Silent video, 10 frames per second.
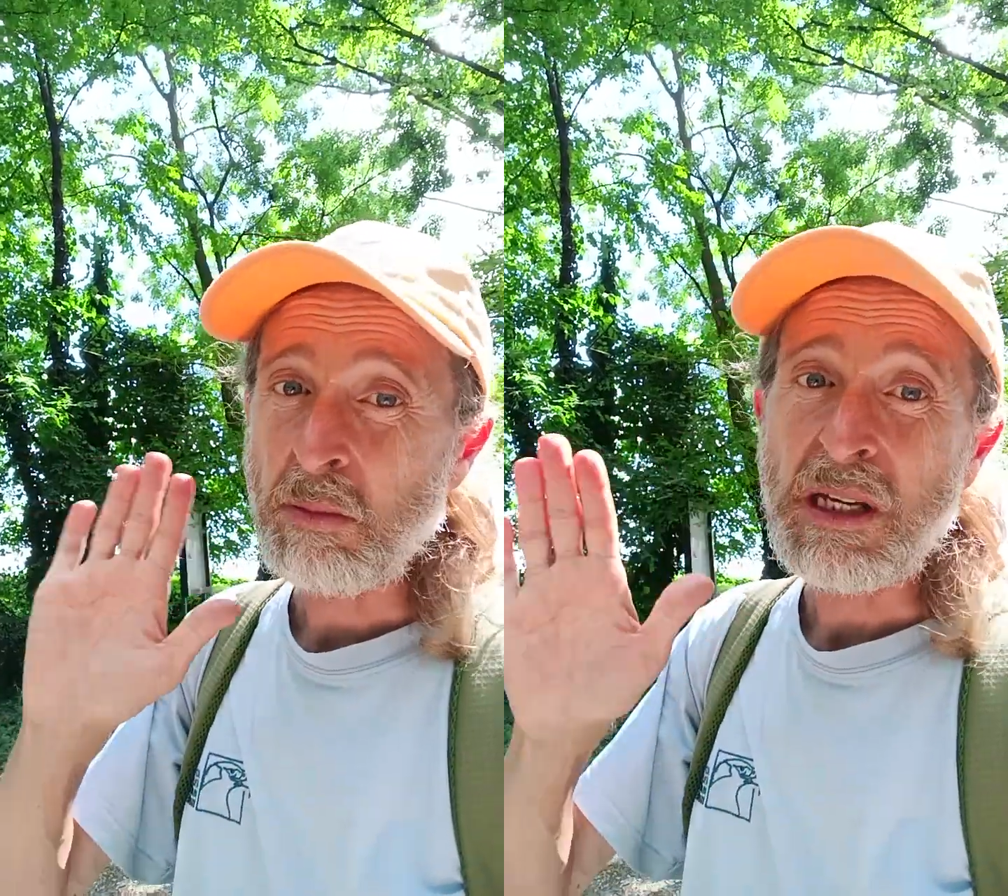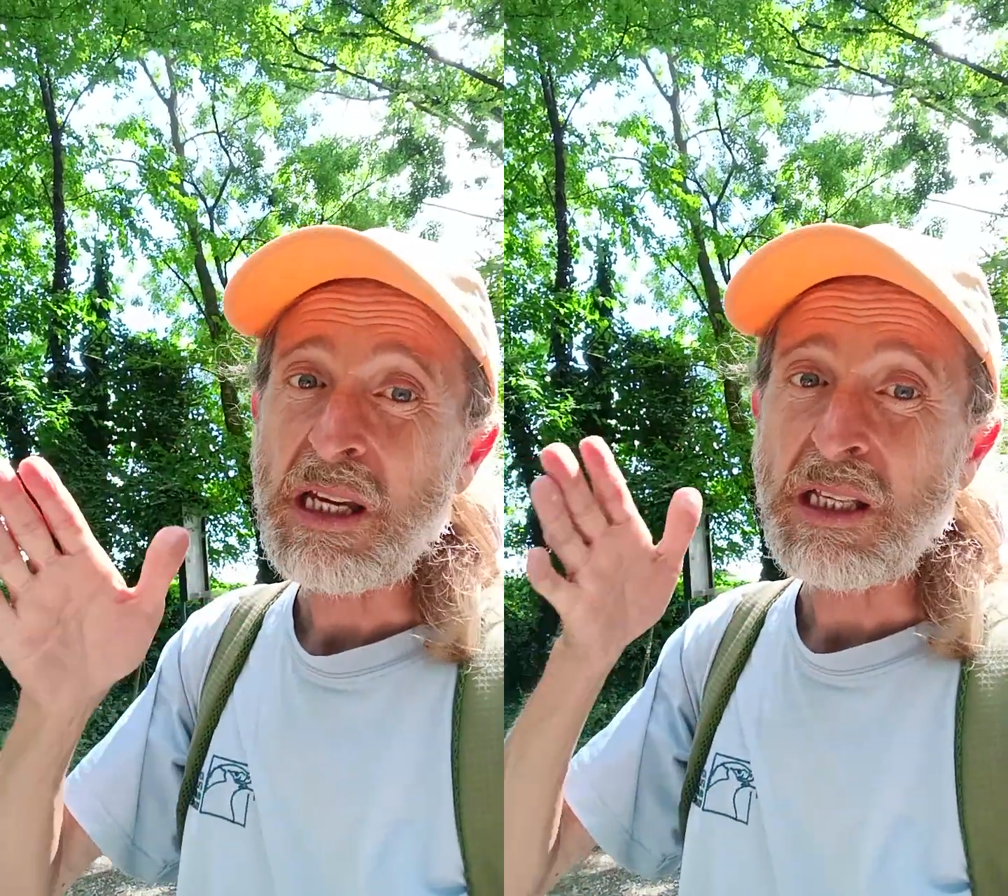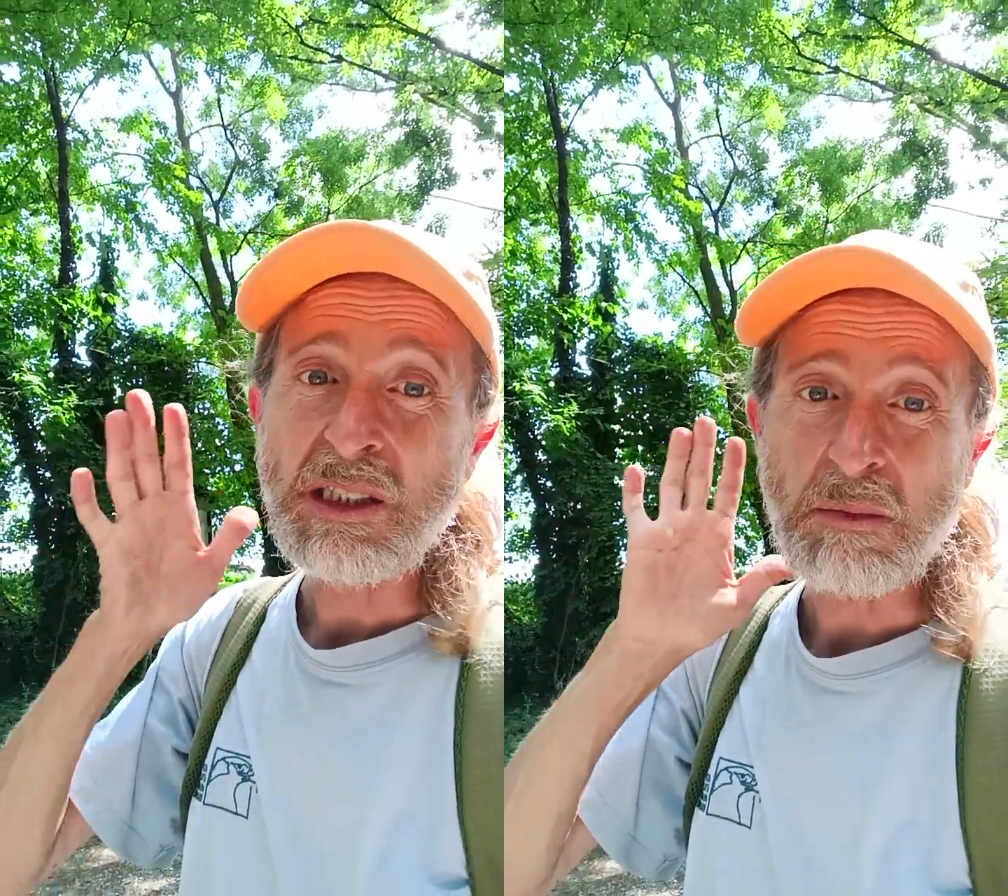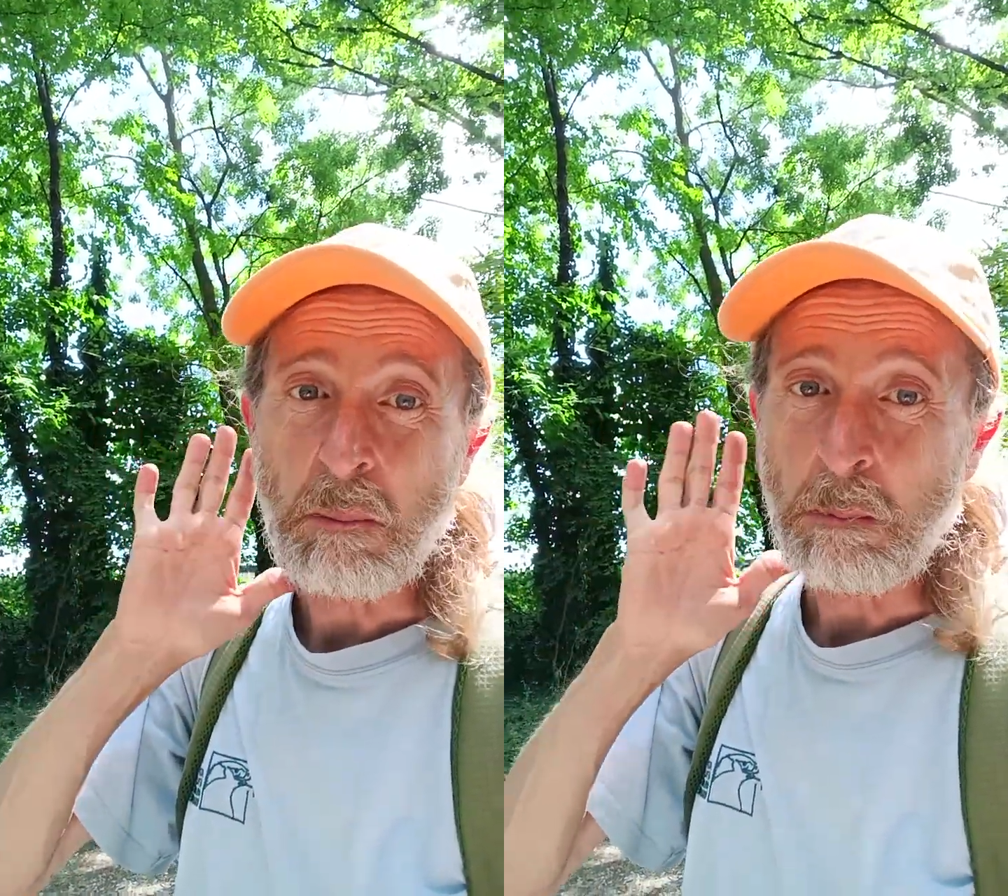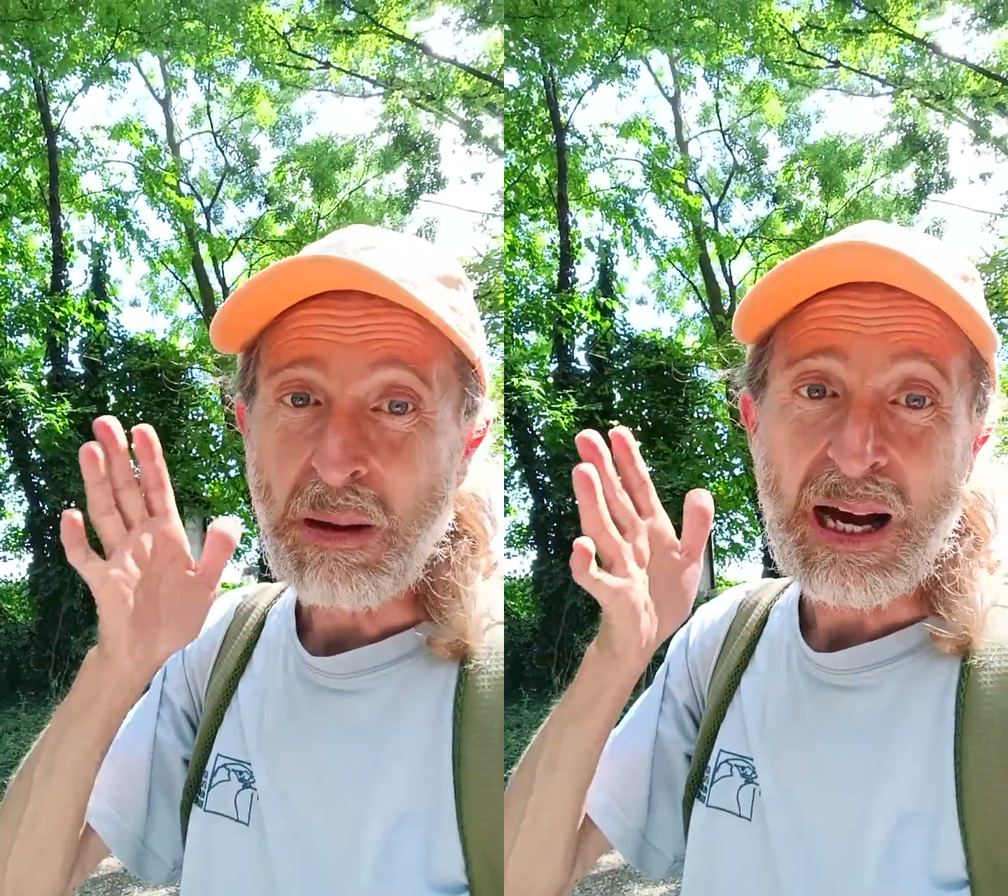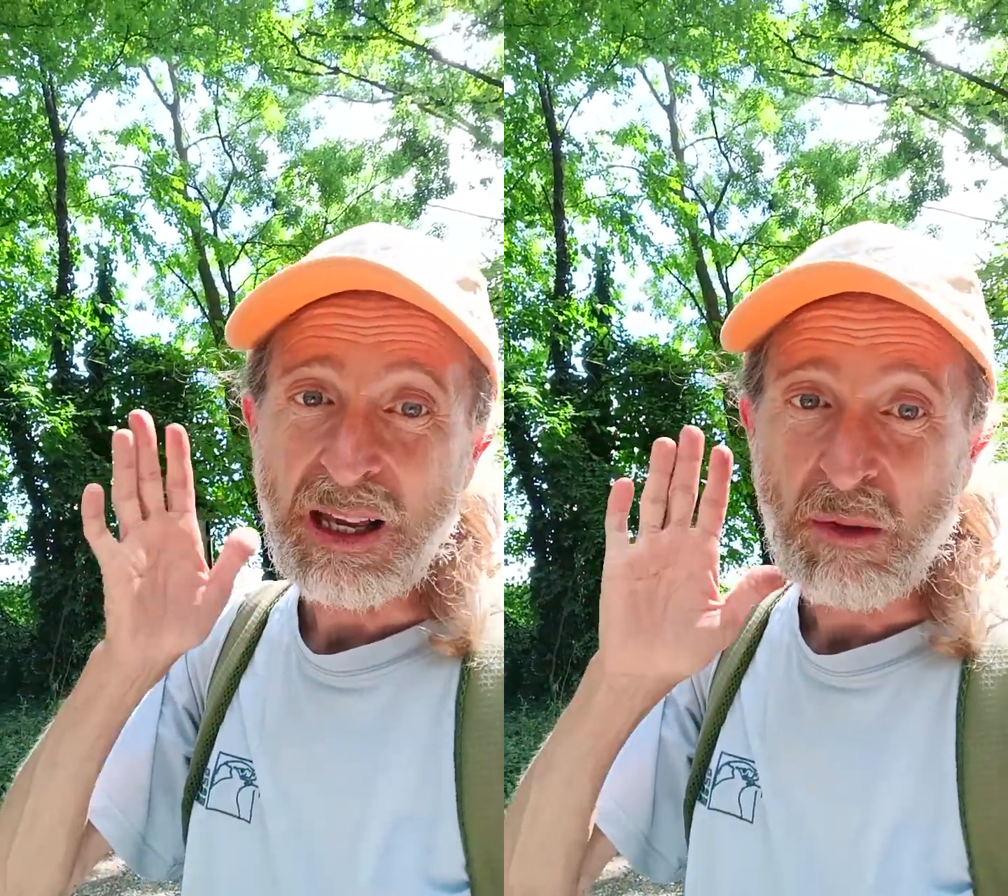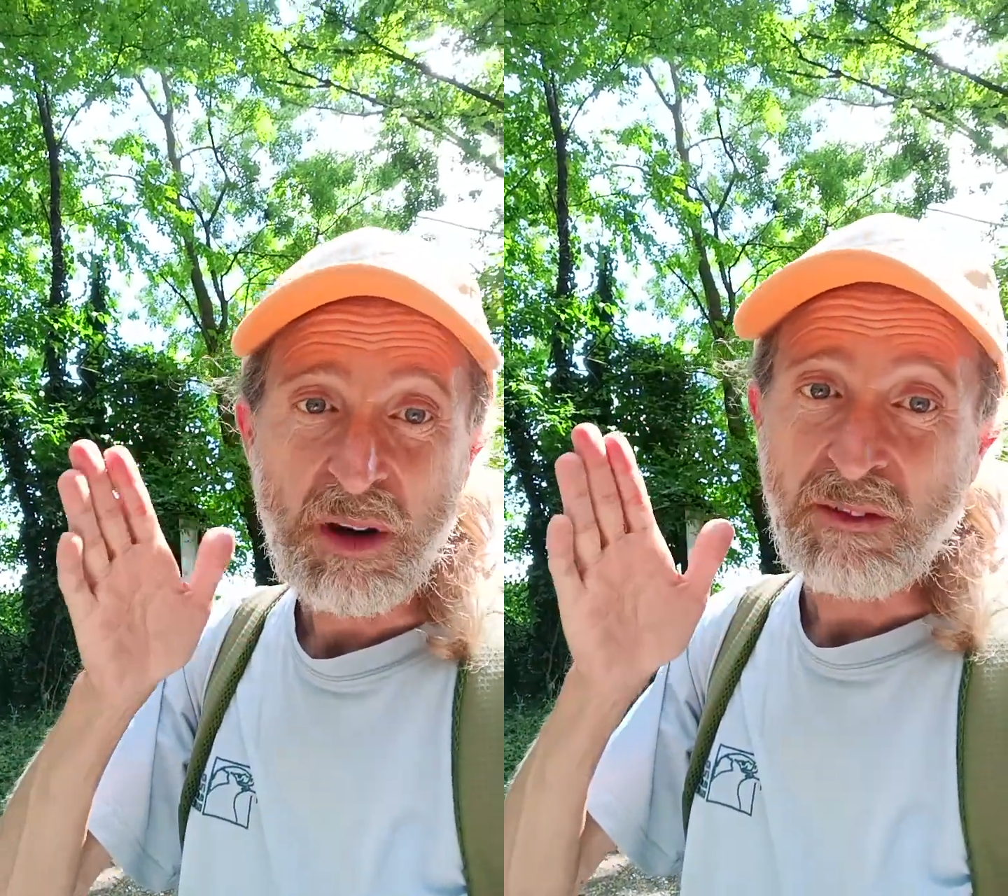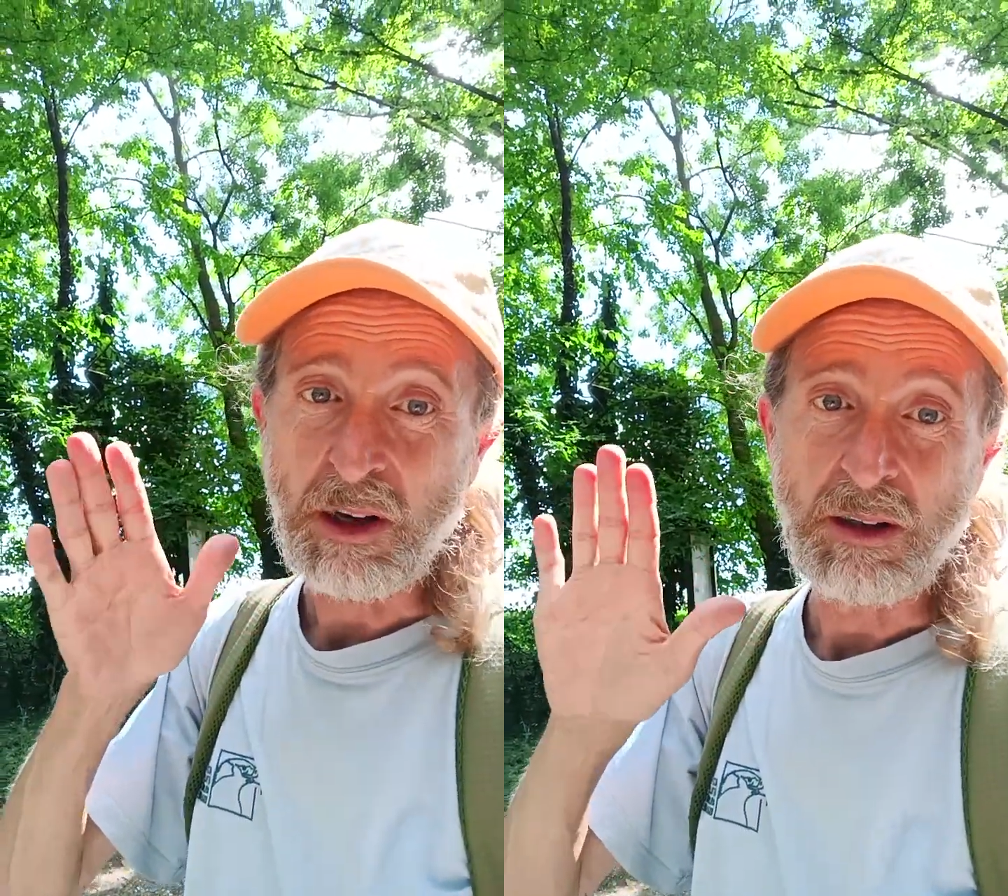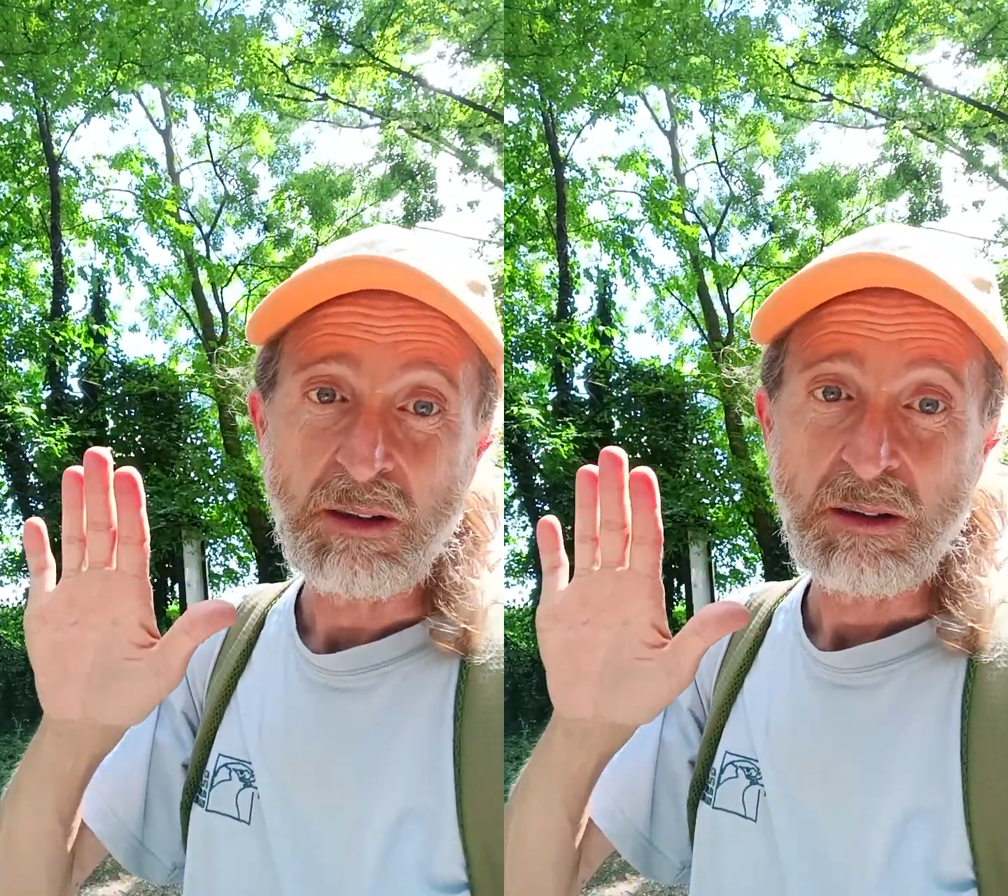means by a river.